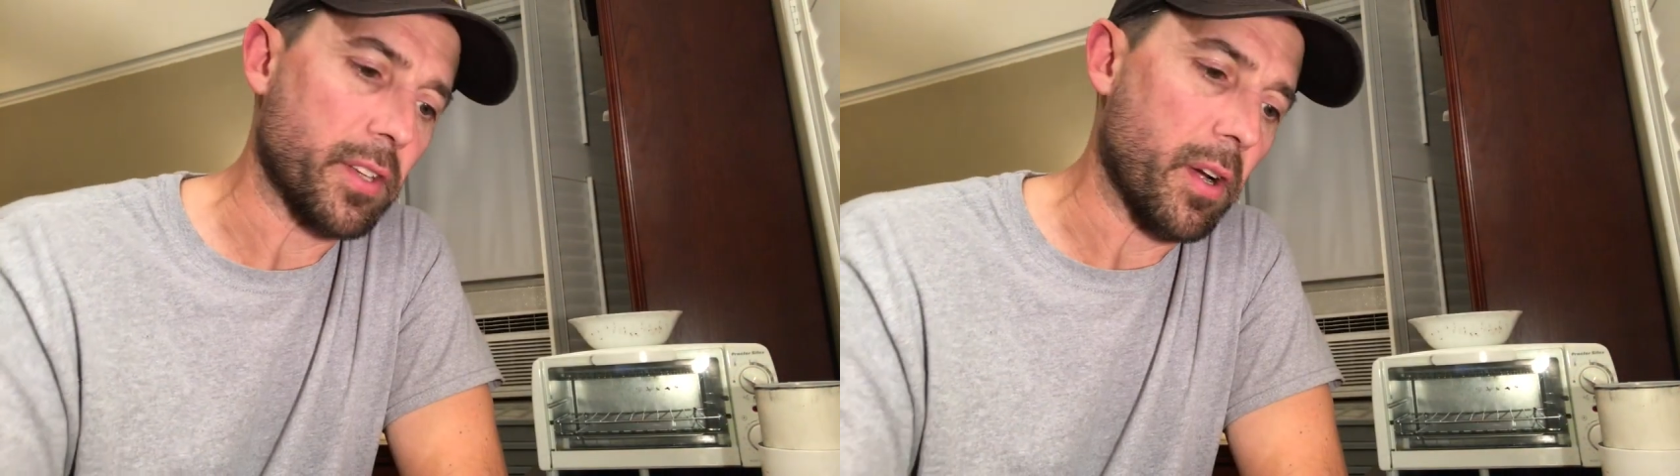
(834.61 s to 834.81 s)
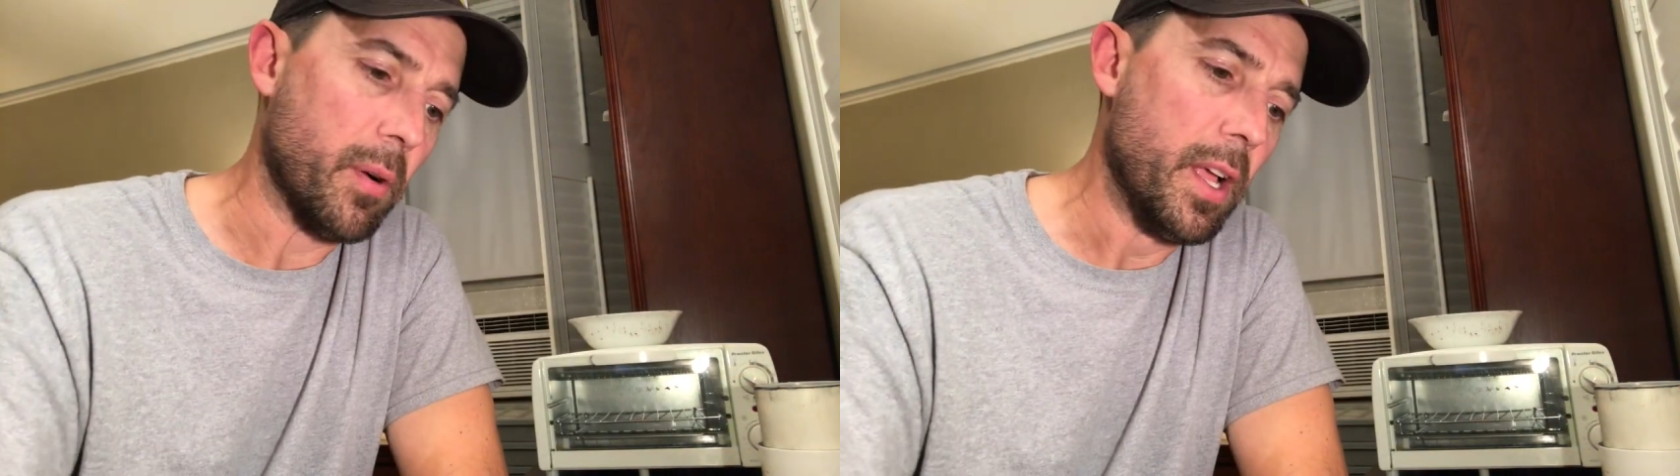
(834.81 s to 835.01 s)

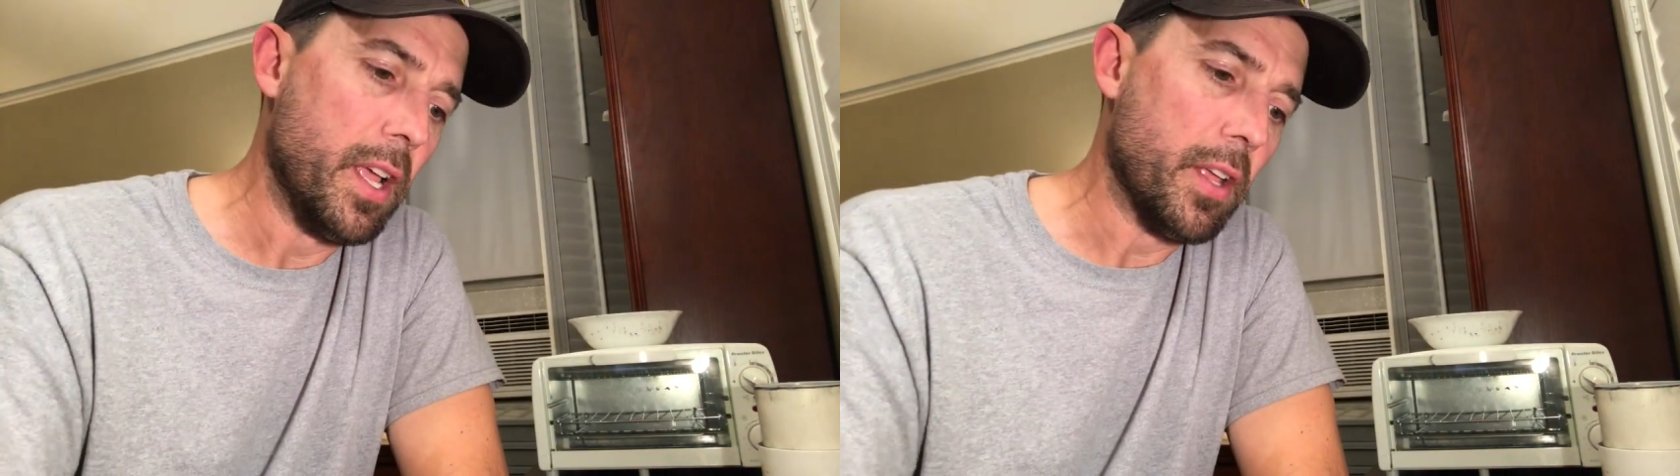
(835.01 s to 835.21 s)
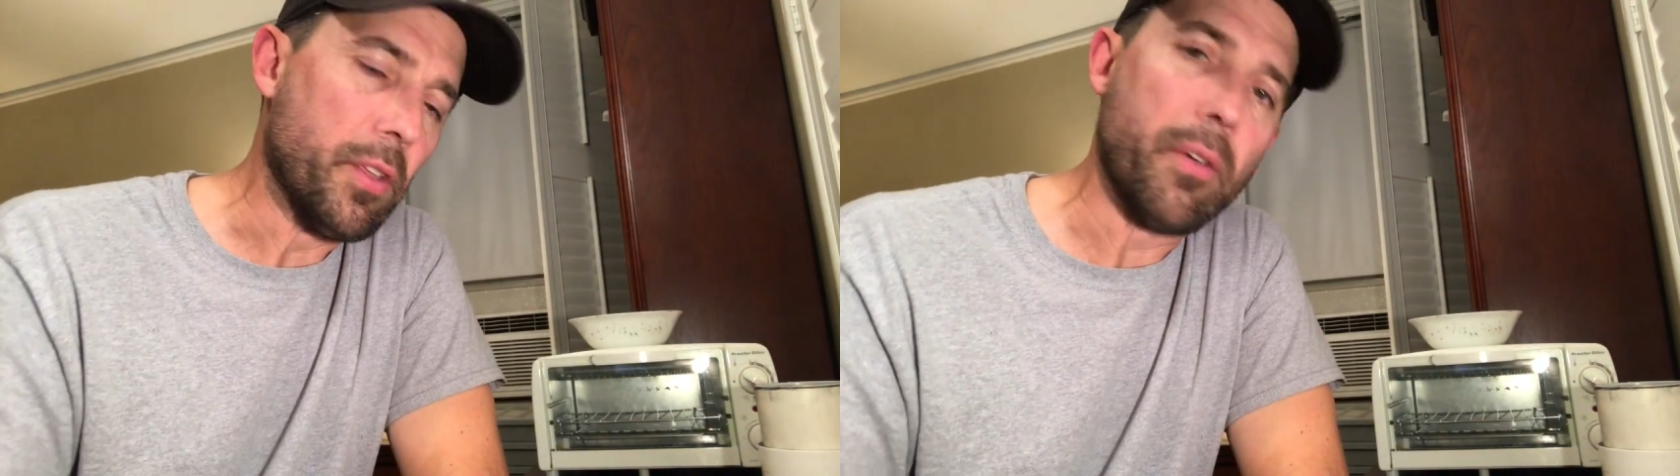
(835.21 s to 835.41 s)
So
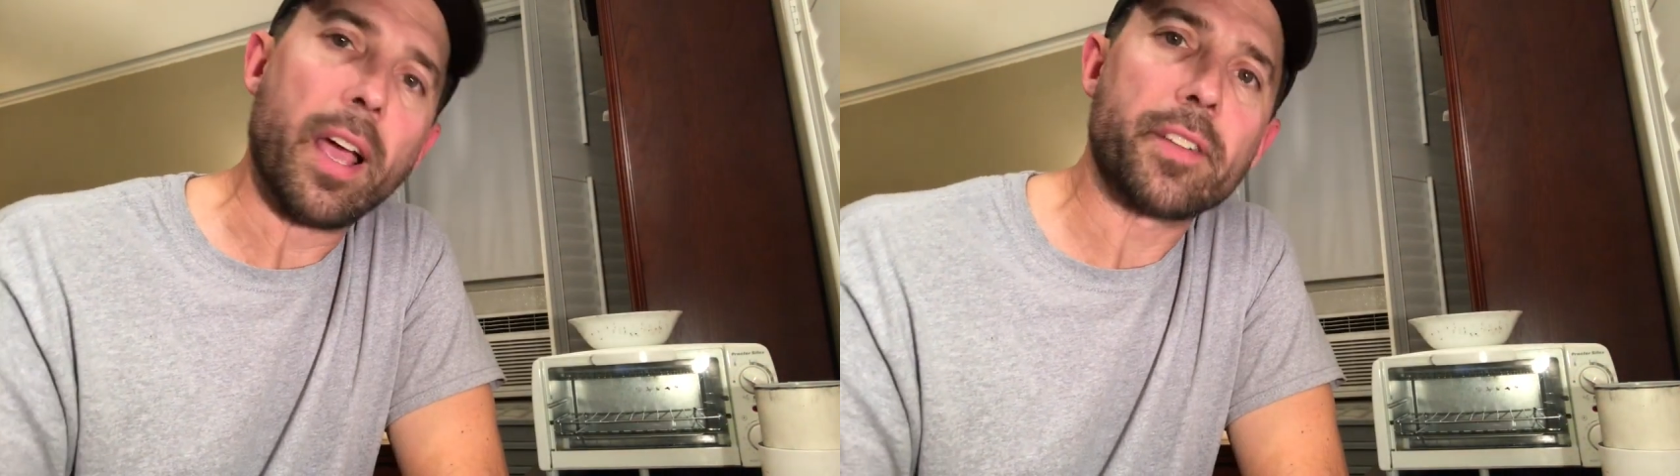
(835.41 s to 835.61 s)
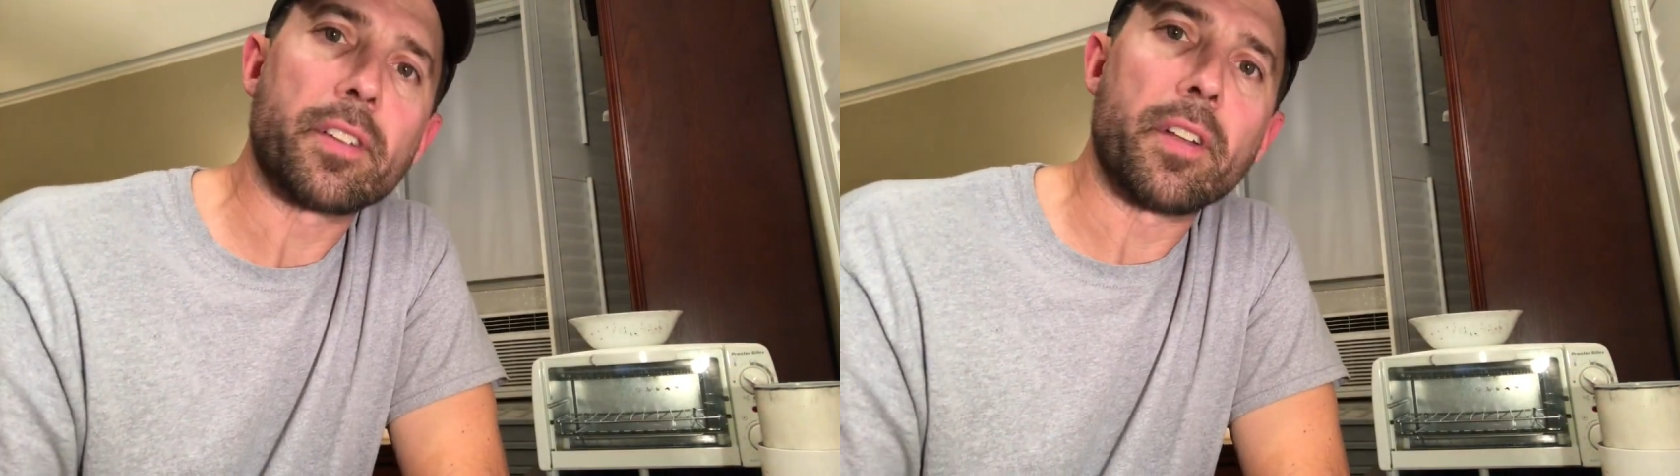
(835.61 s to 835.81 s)
you
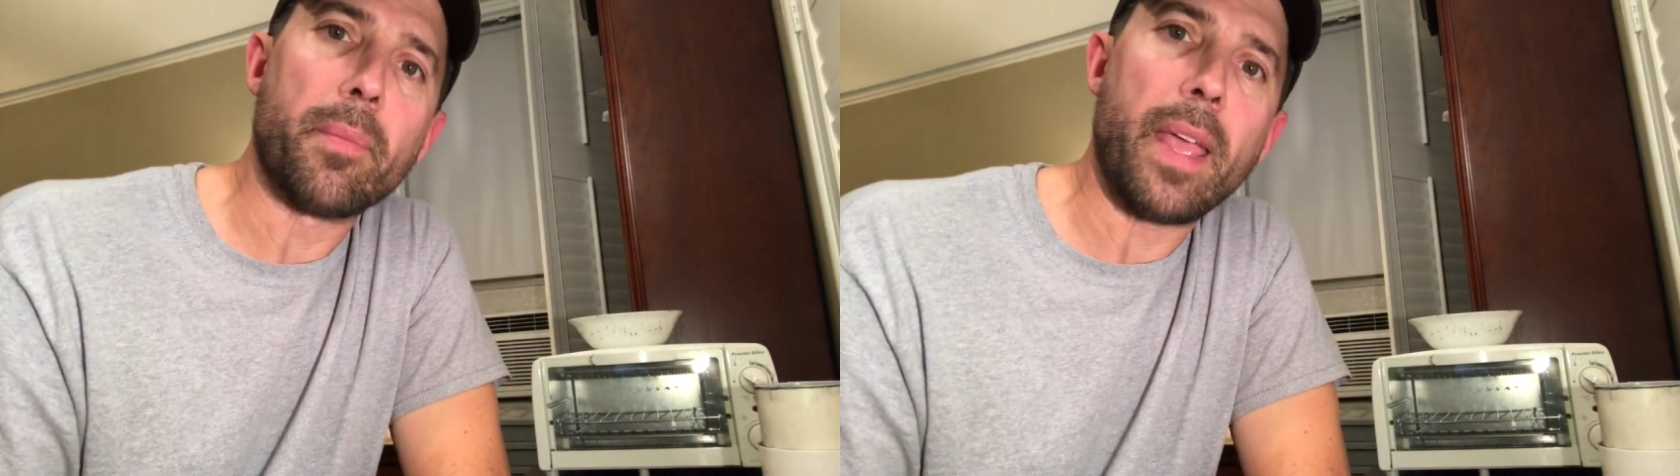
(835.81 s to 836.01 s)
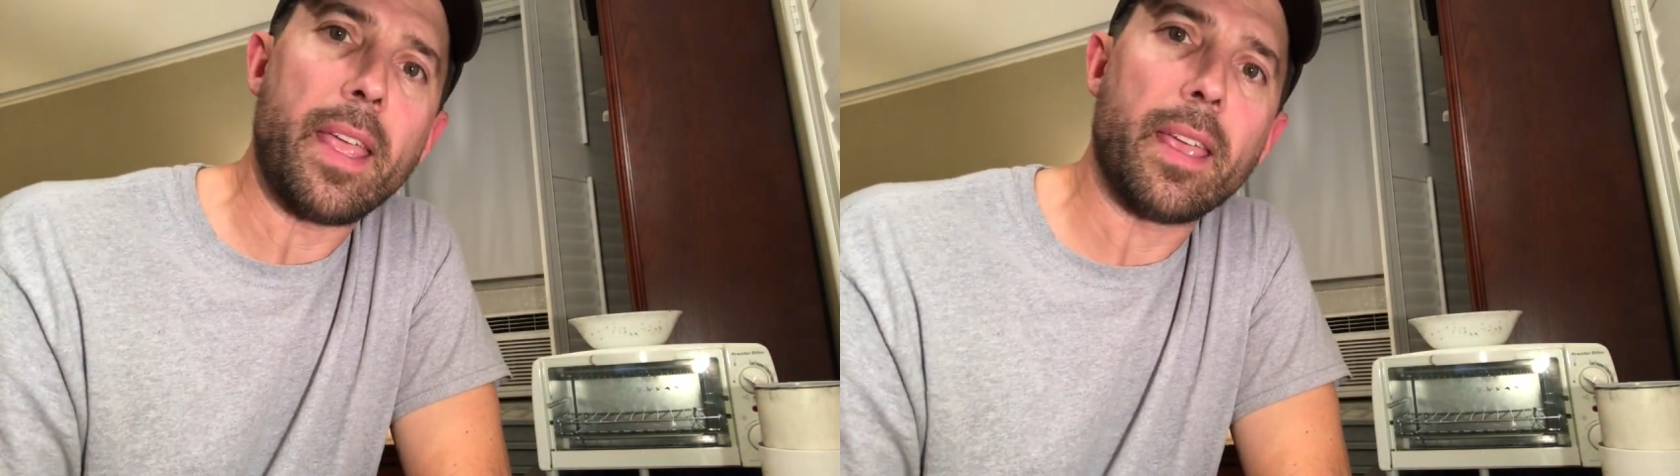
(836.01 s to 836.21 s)
guys are going to
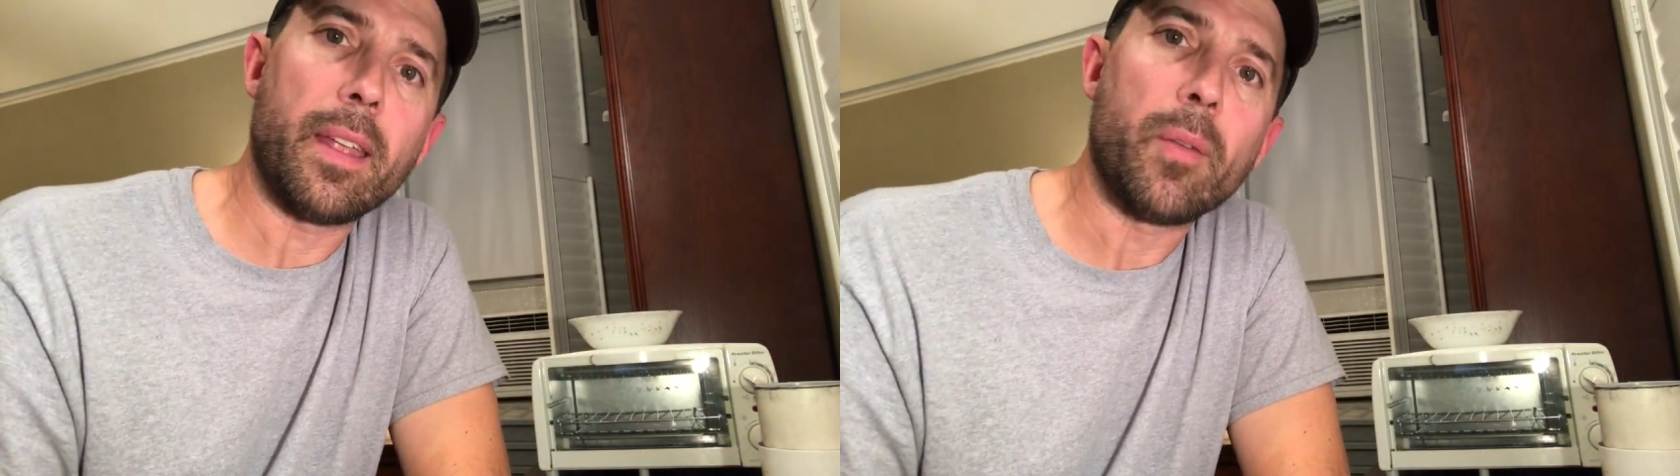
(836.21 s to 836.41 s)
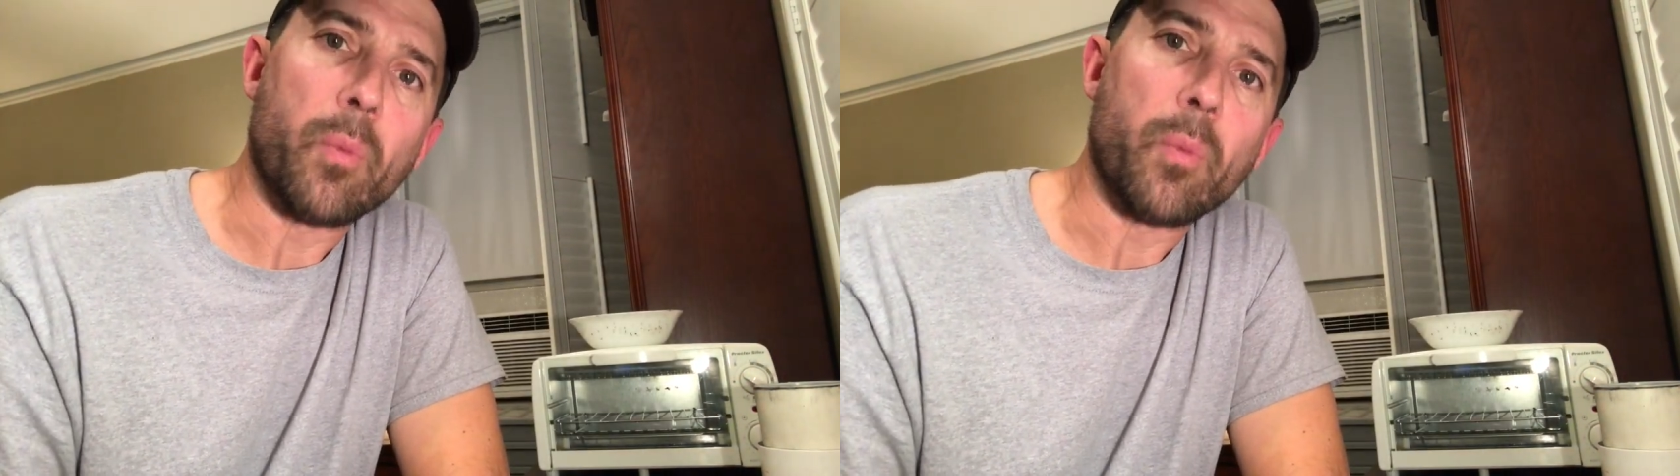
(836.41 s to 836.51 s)
make it.